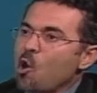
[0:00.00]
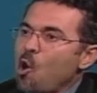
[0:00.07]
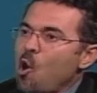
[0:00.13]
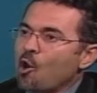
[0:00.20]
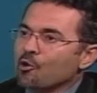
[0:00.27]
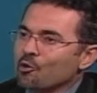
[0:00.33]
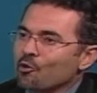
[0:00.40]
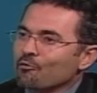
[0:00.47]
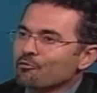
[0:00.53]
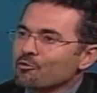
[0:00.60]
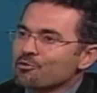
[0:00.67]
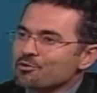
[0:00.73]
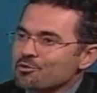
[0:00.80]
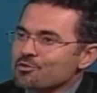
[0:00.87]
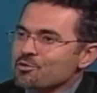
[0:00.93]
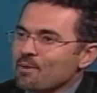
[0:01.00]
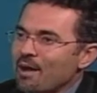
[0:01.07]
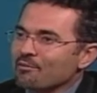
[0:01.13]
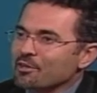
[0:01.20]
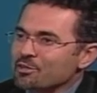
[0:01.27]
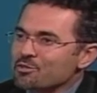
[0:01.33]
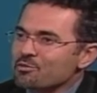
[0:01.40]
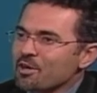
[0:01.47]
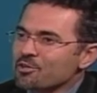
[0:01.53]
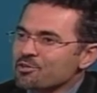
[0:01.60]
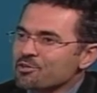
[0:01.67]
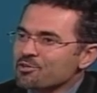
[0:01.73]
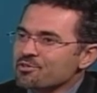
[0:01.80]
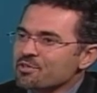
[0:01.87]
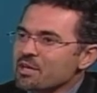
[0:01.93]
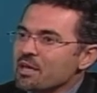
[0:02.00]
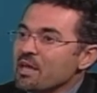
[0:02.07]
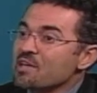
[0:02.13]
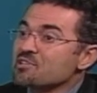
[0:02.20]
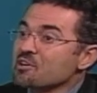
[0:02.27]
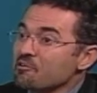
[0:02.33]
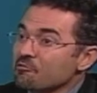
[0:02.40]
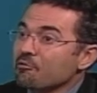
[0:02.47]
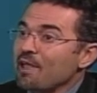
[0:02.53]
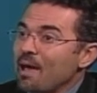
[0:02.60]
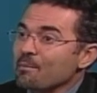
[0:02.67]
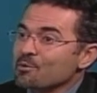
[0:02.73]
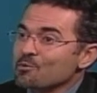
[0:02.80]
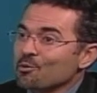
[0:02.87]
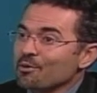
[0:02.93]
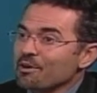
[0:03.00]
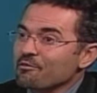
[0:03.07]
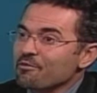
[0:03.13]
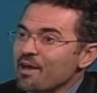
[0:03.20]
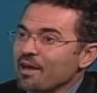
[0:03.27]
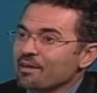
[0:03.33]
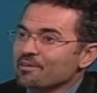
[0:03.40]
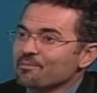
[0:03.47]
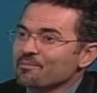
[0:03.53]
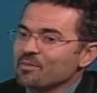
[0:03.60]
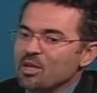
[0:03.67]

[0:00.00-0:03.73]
on nerve roots or surrounding structures is an inflammatory effect.